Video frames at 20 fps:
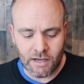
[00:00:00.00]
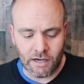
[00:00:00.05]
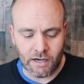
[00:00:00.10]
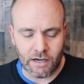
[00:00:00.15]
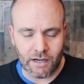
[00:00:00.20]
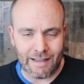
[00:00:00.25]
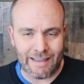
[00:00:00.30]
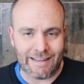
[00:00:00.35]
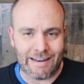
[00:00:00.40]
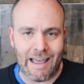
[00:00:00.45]

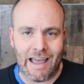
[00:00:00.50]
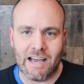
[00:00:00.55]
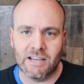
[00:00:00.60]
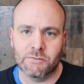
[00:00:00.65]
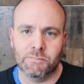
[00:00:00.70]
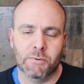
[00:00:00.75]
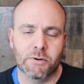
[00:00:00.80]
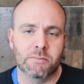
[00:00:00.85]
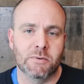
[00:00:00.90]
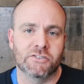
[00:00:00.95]
It
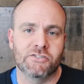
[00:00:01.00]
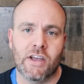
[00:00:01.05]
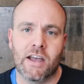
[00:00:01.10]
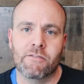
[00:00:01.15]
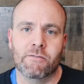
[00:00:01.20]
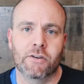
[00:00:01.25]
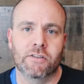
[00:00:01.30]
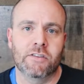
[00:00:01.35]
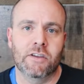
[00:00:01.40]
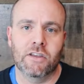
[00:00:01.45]
has pretty much
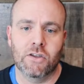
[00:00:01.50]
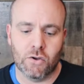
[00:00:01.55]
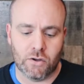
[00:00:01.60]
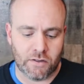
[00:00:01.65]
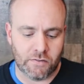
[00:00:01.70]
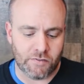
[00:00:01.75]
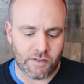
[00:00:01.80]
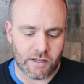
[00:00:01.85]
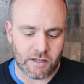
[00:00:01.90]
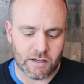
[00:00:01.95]
everything you
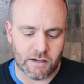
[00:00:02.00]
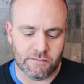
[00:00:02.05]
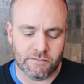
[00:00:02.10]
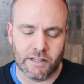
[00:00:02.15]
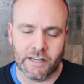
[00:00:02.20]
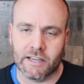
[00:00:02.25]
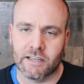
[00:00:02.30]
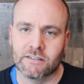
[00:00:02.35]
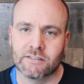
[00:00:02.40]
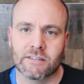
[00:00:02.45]
can think of.
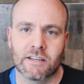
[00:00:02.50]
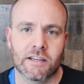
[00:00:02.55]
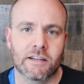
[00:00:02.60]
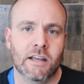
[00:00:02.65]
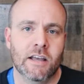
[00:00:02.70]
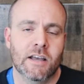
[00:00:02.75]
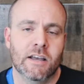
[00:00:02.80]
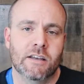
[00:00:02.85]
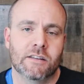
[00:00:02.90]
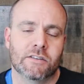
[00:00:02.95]
Like I
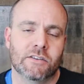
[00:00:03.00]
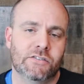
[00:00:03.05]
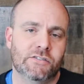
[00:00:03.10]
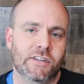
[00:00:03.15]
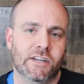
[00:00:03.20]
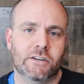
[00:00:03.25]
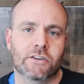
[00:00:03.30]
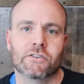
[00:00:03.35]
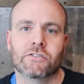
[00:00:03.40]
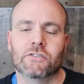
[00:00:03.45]
said, the
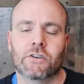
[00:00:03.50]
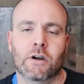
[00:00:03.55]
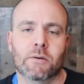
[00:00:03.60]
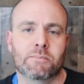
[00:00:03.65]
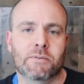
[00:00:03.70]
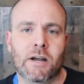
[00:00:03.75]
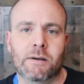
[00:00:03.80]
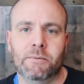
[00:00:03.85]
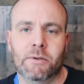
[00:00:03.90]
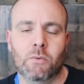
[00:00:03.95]
stickers are
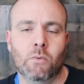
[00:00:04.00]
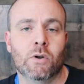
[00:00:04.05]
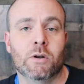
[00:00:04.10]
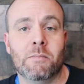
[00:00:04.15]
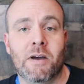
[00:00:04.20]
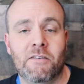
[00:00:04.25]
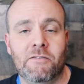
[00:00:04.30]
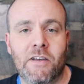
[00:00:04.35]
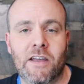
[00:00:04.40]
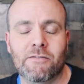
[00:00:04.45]
probably one
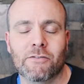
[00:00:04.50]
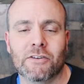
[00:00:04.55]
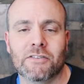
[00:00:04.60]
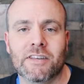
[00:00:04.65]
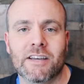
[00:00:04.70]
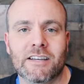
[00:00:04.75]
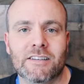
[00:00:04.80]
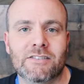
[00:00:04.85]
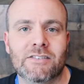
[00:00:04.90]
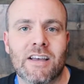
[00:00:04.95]
of my favorite
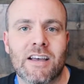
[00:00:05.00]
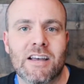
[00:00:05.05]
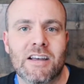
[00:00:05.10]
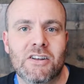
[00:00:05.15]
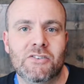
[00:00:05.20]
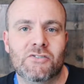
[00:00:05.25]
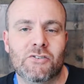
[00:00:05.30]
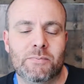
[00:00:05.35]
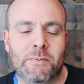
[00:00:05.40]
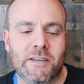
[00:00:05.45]
things,
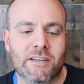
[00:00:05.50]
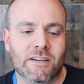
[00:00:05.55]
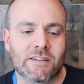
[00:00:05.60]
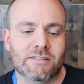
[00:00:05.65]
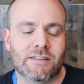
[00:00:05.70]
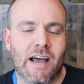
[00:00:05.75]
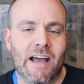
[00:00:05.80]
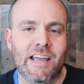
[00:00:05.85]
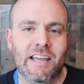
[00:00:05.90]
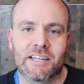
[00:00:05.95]
just
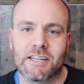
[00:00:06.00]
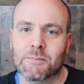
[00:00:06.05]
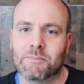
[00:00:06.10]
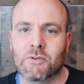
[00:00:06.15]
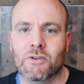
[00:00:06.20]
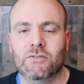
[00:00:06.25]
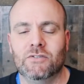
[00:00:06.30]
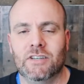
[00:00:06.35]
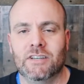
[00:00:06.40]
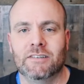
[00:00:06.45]
because I end
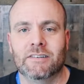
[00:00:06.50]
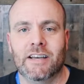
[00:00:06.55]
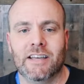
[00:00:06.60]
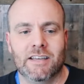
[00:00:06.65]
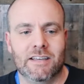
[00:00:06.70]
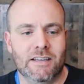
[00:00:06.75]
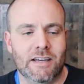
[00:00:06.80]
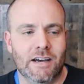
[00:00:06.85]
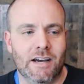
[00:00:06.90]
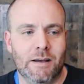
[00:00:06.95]
up using
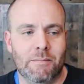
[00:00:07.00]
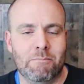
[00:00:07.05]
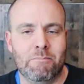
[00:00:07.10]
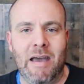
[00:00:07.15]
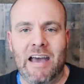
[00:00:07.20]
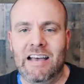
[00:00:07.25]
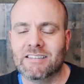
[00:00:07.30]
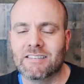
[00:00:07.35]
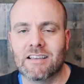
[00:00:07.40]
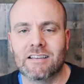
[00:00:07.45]
like
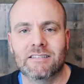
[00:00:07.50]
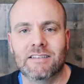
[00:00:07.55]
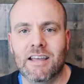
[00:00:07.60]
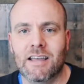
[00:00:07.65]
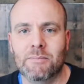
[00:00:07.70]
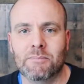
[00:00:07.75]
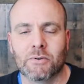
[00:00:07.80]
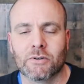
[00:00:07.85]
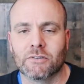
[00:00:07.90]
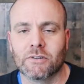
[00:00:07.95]
masking
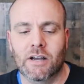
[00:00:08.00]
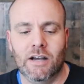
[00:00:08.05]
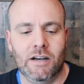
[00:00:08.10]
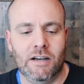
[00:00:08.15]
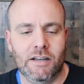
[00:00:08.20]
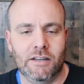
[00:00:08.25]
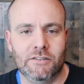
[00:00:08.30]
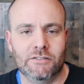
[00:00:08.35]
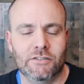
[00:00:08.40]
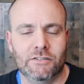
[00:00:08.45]
tape or
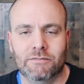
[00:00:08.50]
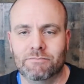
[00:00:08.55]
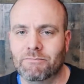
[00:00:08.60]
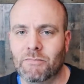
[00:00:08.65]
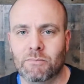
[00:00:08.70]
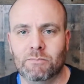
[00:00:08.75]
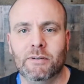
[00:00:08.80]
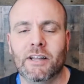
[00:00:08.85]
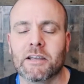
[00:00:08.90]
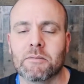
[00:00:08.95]
just
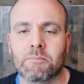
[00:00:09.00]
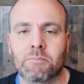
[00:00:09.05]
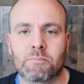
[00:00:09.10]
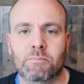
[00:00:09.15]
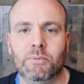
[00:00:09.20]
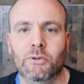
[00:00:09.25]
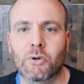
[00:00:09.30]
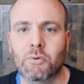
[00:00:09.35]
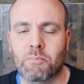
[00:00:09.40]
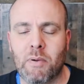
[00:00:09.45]
like
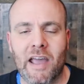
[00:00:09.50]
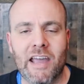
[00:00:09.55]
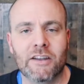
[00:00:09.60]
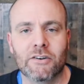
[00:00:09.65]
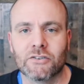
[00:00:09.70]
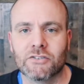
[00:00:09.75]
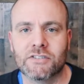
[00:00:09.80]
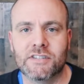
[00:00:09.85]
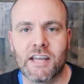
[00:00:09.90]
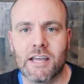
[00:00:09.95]
blue
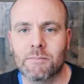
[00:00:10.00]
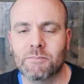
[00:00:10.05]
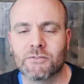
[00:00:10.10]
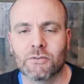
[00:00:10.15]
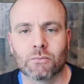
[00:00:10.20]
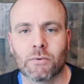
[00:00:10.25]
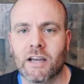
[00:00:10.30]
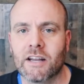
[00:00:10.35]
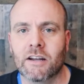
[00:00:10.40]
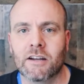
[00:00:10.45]
painter's tape
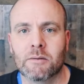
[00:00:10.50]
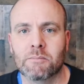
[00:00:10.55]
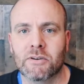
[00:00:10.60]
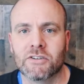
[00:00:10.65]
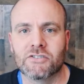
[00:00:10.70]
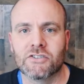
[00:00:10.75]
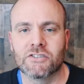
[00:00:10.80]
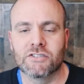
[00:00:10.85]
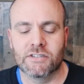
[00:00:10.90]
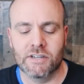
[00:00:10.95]
to write on a
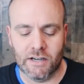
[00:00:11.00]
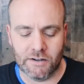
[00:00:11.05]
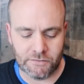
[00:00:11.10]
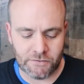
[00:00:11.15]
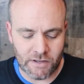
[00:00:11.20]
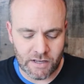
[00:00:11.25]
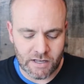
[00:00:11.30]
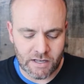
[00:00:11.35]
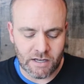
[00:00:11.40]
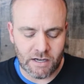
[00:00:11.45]
bunch of
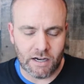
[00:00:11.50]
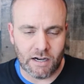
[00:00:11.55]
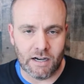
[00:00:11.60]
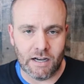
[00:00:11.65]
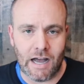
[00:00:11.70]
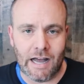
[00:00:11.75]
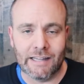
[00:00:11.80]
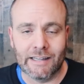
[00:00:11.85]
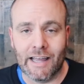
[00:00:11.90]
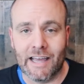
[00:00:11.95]
stuff.
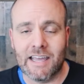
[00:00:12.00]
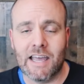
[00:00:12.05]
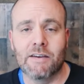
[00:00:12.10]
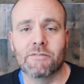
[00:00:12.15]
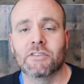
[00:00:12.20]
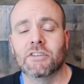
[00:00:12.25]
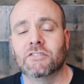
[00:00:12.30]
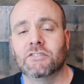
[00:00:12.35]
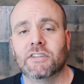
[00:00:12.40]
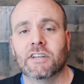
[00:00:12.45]
I like
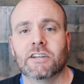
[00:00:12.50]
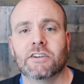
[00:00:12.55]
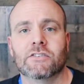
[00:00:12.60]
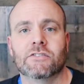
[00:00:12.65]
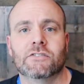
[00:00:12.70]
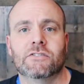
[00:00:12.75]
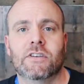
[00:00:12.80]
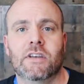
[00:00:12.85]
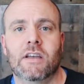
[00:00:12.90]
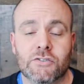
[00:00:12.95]
having the
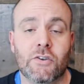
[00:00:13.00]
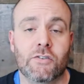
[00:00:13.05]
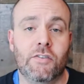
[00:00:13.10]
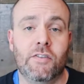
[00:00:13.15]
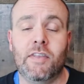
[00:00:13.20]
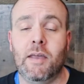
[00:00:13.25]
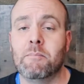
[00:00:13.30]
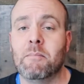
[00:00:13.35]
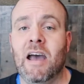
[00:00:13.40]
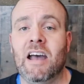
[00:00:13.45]
stickers so
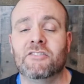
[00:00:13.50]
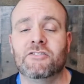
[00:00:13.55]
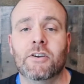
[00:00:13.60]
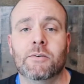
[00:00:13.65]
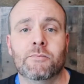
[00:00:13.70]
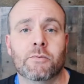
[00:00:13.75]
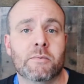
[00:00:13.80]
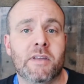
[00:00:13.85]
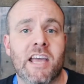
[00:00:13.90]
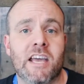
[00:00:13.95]
that they match
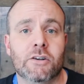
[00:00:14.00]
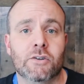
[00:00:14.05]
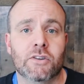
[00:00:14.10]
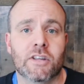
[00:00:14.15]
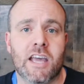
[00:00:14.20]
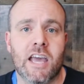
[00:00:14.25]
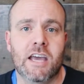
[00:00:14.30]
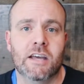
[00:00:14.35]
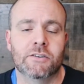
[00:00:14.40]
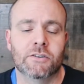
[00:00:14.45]
up from candle
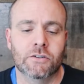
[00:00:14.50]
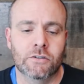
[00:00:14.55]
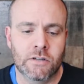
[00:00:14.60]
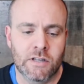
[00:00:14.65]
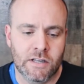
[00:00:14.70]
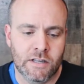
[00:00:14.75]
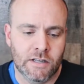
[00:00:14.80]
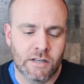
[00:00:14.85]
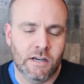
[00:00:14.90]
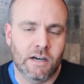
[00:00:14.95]
to candle.
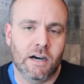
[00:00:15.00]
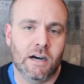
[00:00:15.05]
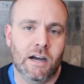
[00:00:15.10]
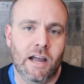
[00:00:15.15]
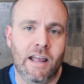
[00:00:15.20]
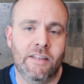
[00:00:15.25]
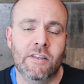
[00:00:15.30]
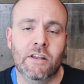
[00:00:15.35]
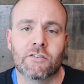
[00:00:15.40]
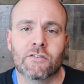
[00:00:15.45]

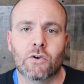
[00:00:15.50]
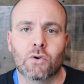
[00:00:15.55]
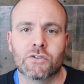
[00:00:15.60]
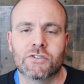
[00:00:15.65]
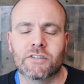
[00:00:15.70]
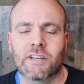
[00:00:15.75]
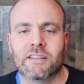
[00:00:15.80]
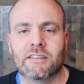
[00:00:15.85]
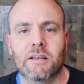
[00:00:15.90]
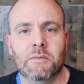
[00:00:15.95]
And then of
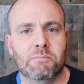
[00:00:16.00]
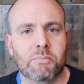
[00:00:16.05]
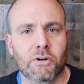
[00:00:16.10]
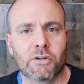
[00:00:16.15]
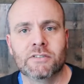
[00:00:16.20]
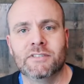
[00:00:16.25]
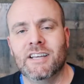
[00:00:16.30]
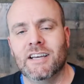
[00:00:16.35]
course, like the burn